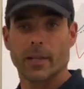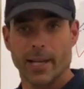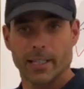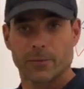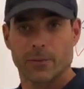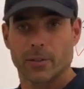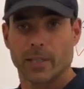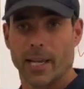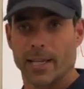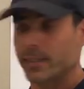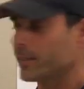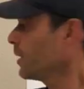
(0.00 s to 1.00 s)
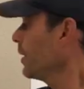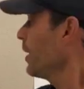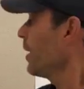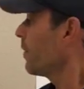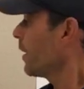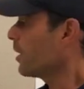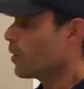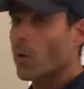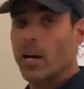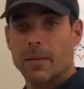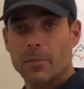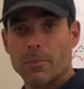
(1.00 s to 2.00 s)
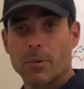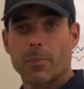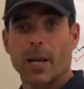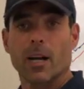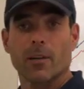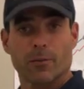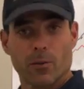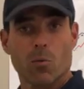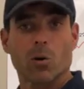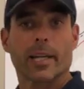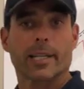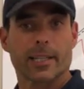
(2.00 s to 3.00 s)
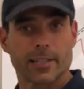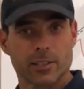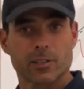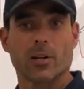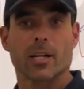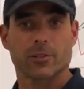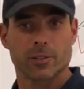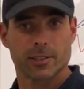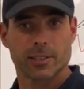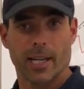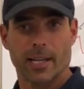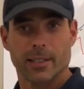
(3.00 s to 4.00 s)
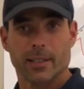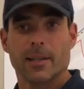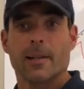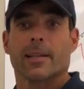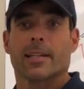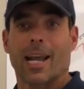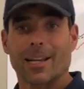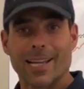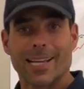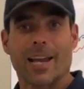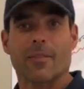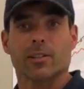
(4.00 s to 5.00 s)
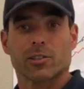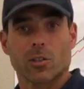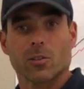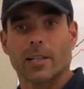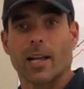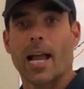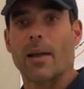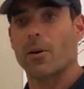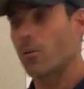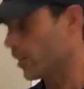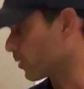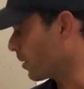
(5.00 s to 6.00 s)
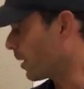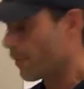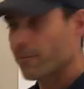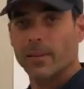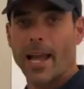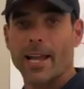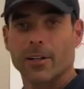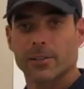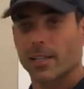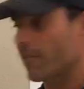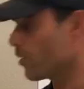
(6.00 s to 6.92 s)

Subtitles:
in the next few days, then you want to be prepared for more like a construction site. Kind of like how the Sterling Highway was, where you have flaggers